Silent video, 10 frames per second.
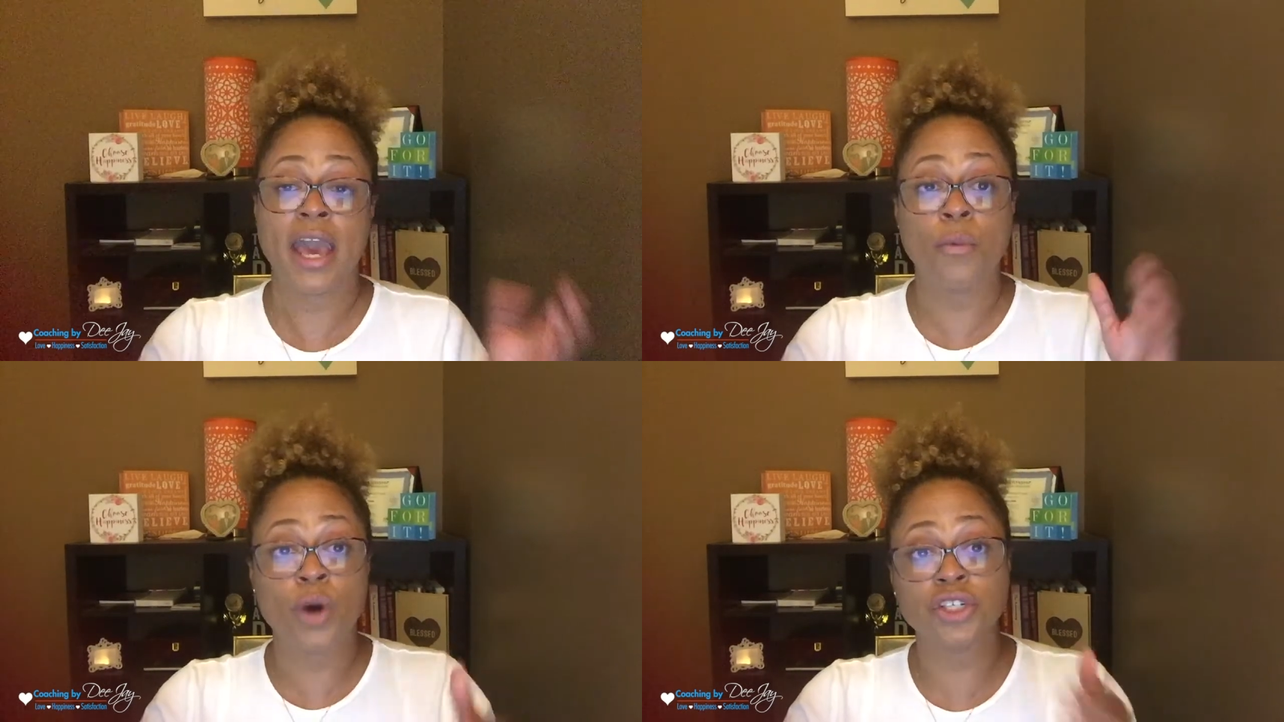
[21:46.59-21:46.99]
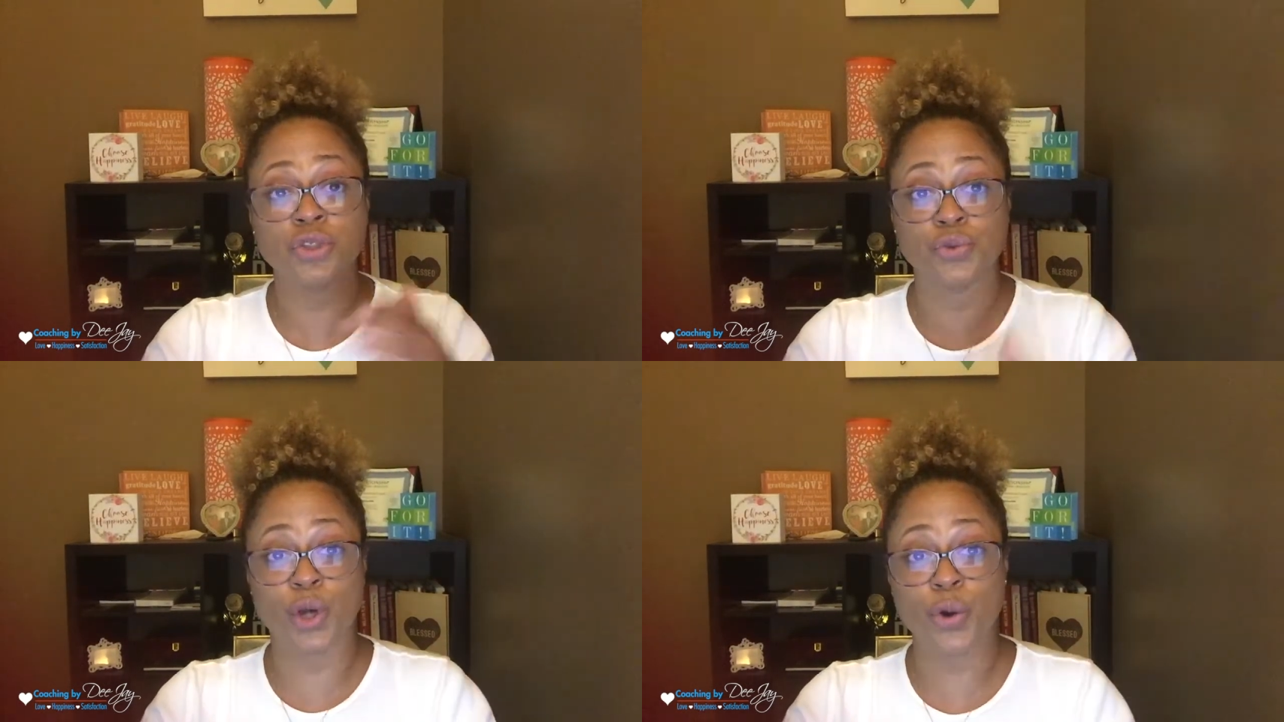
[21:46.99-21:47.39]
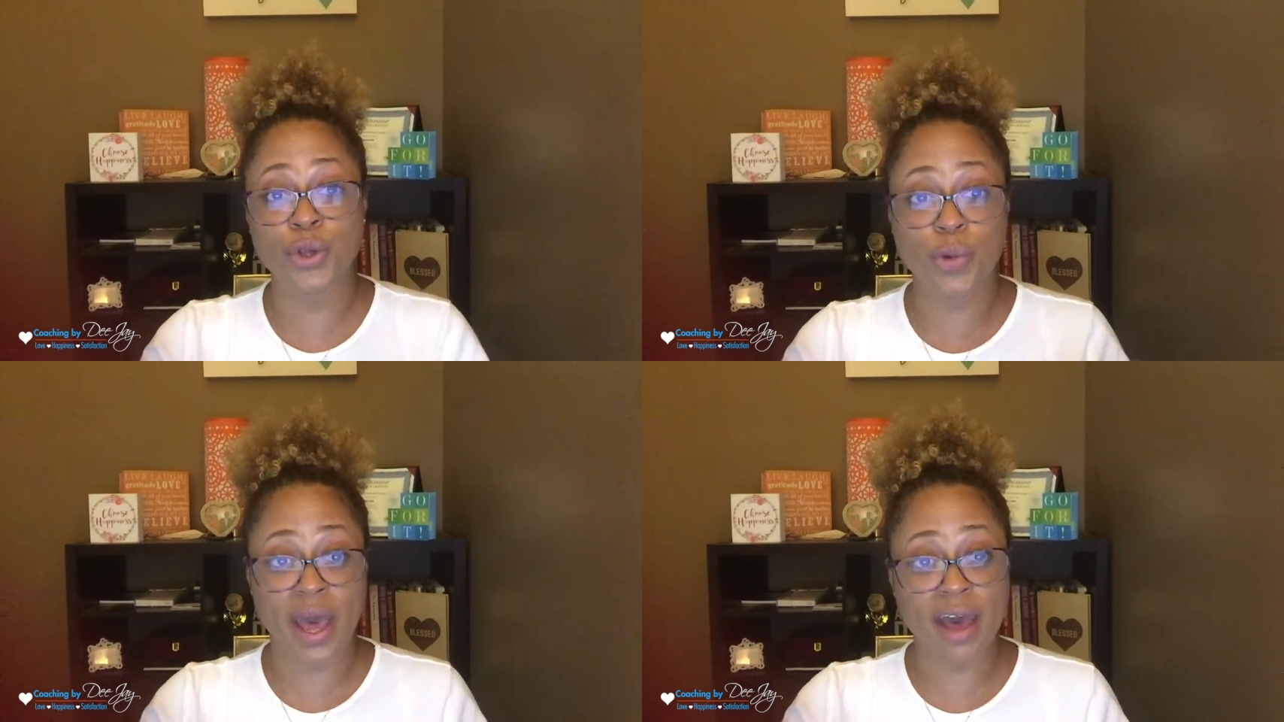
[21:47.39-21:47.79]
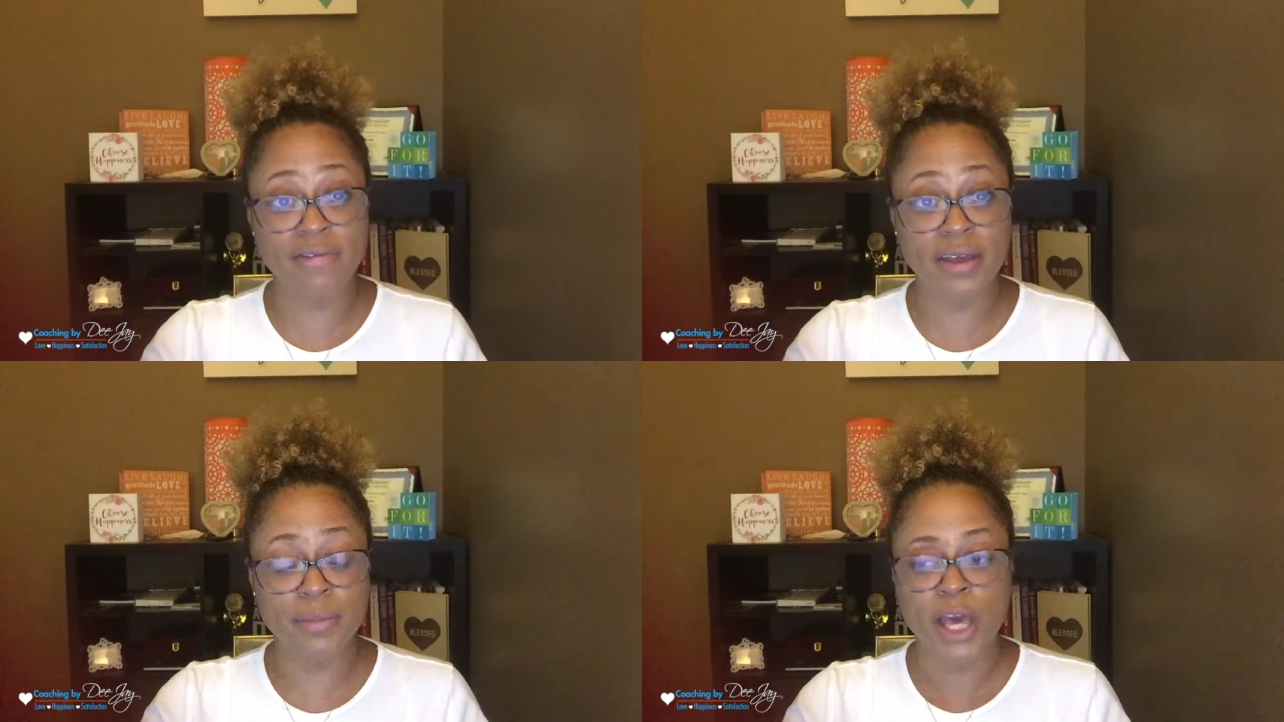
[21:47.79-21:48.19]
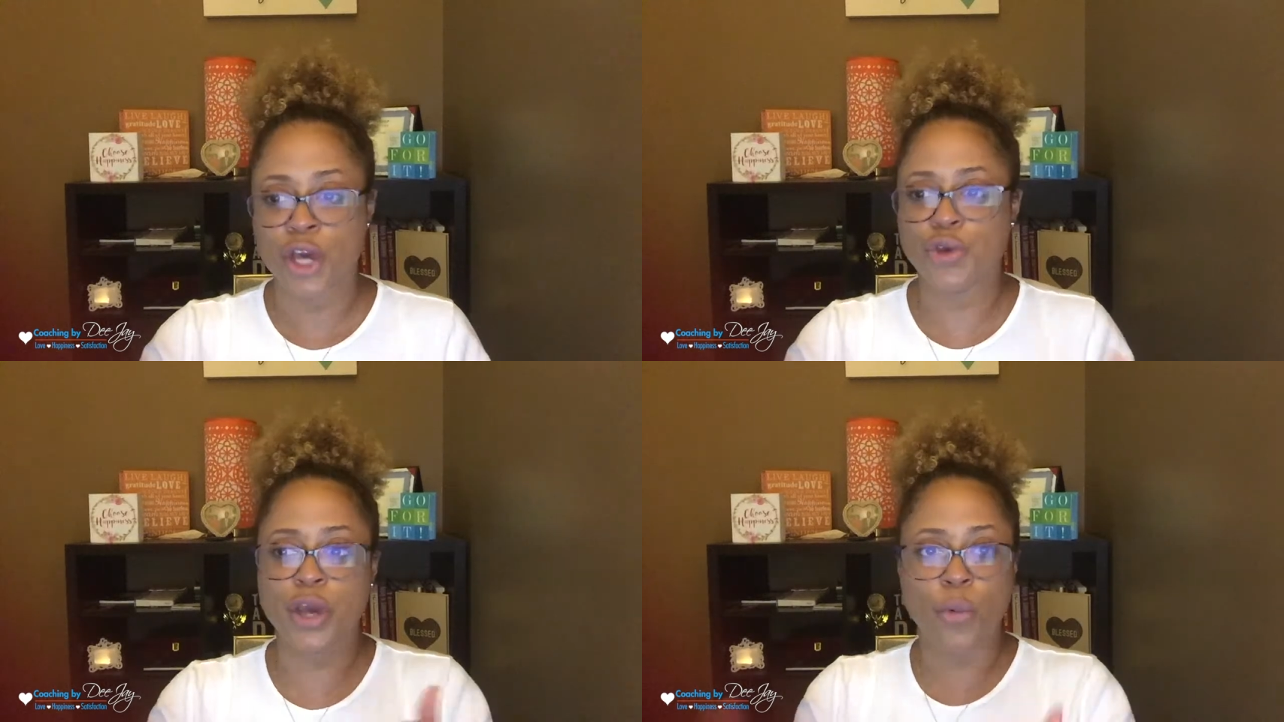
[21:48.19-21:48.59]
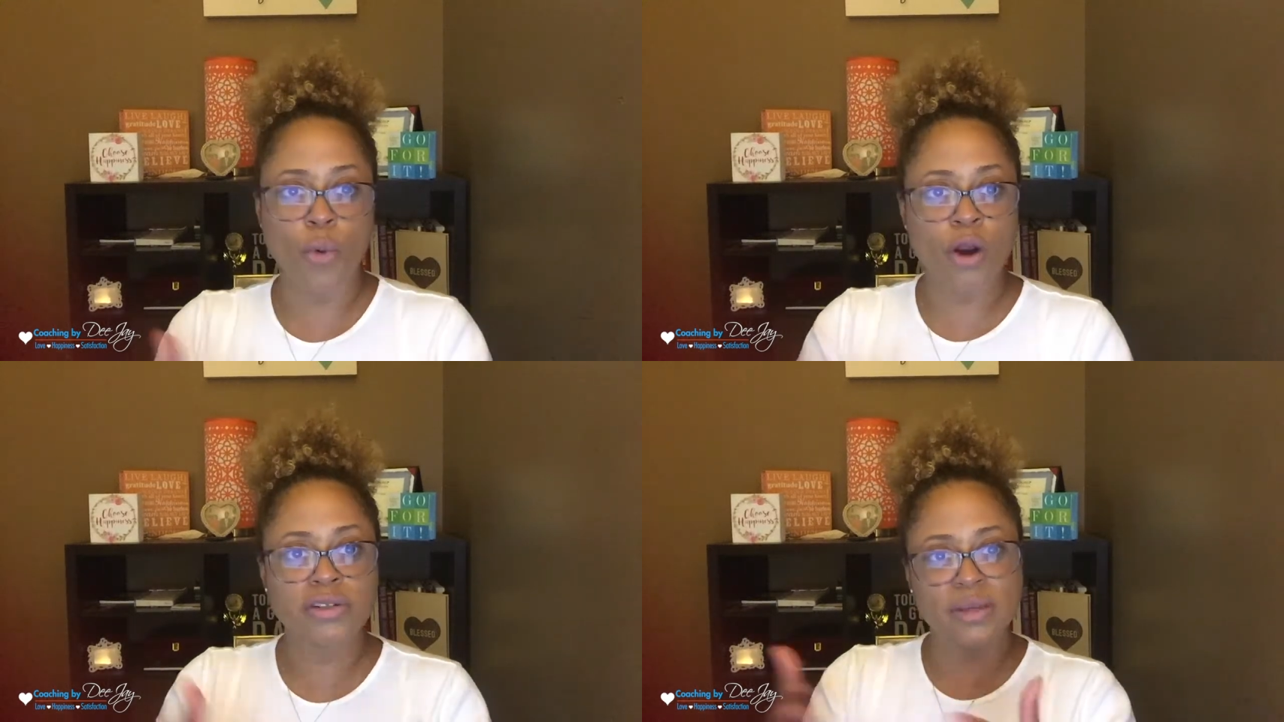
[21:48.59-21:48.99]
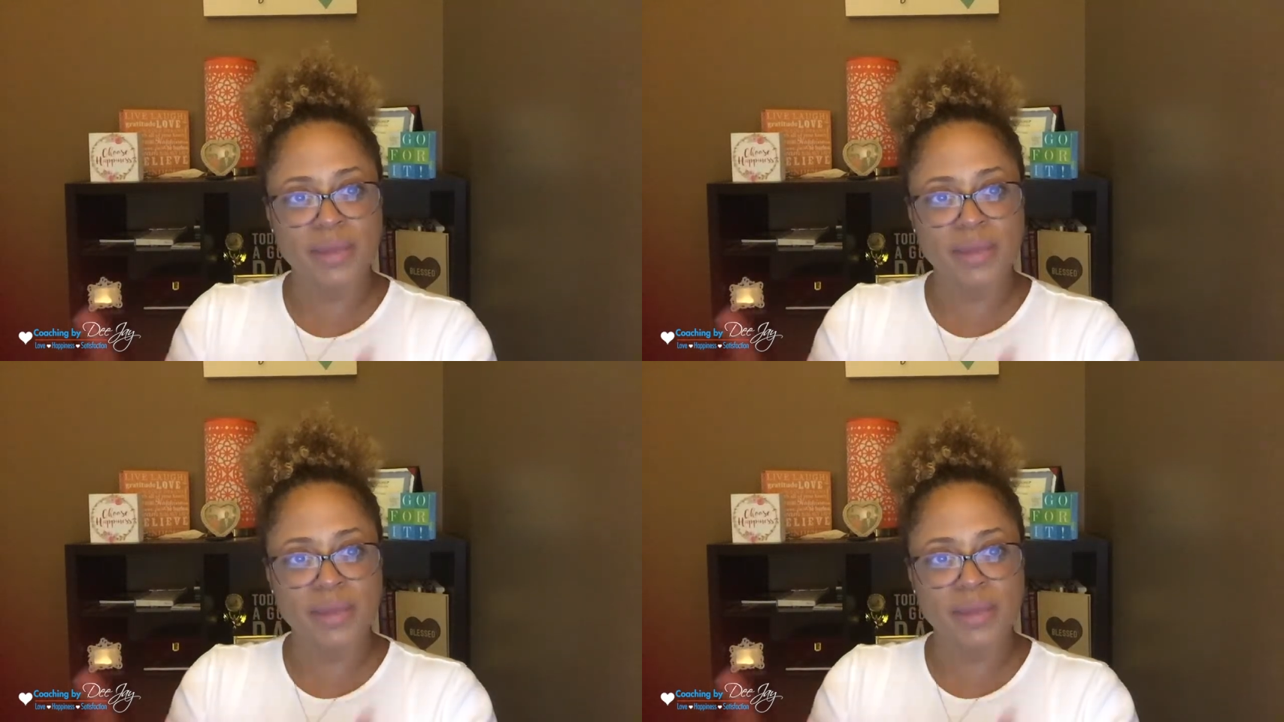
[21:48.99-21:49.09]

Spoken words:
And once you know you have them, you can work